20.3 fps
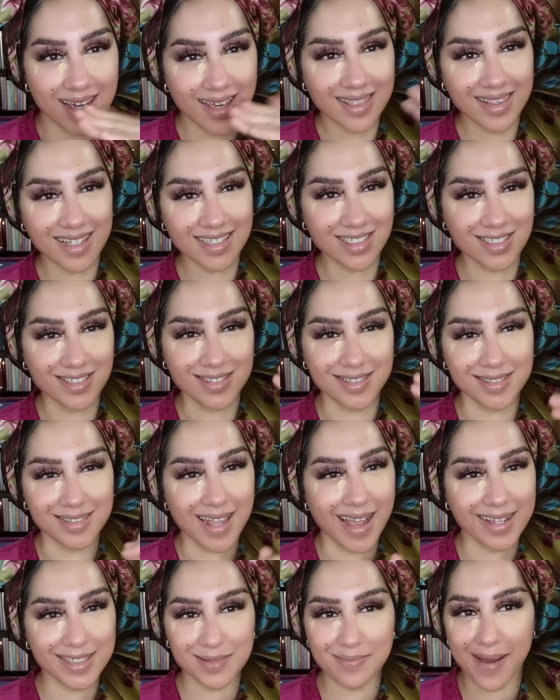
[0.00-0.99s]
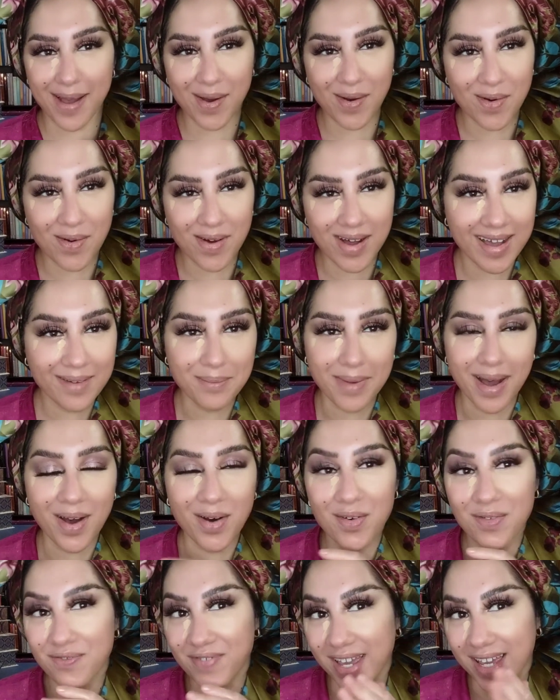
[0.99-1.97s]
That just snatched my
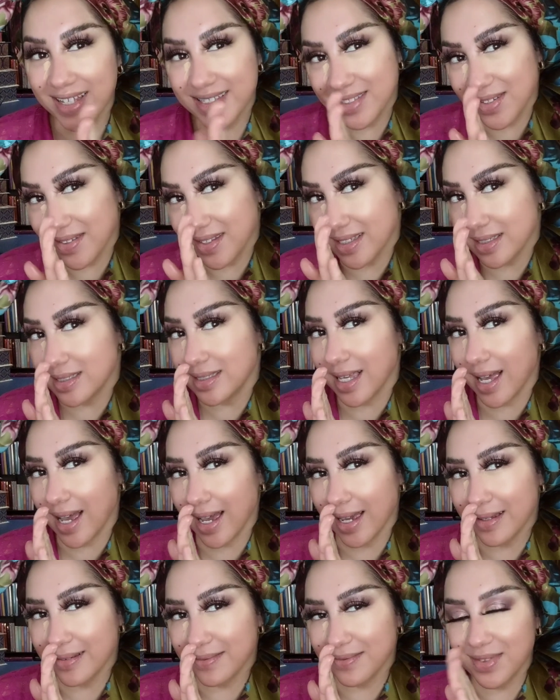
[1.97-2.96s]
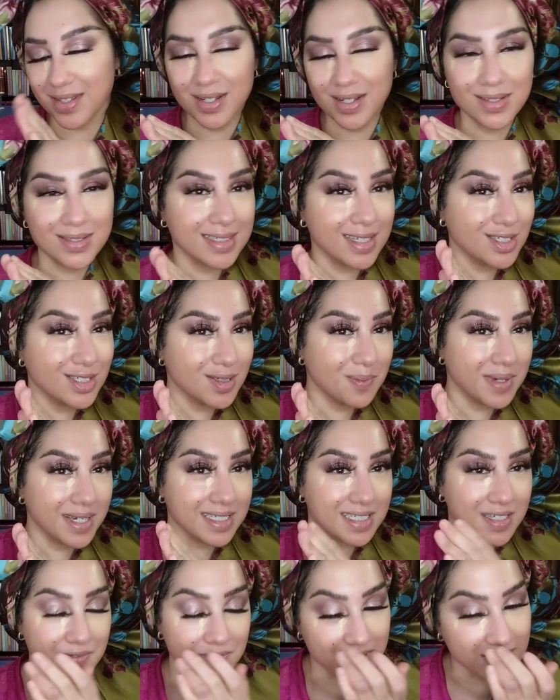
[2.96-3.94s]
whole face on this side. There's such a big
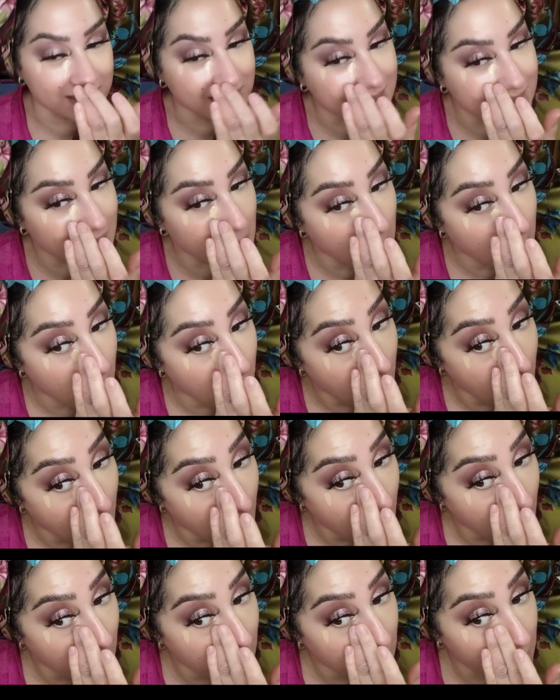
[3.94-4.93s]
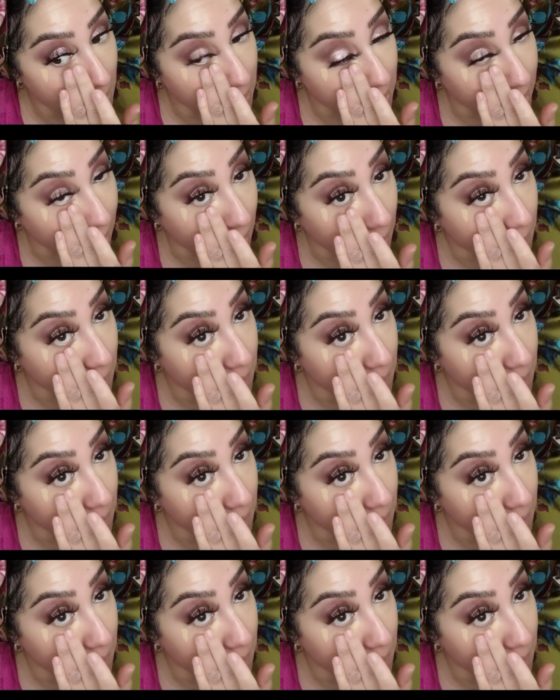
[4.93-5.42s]
difference. Okay.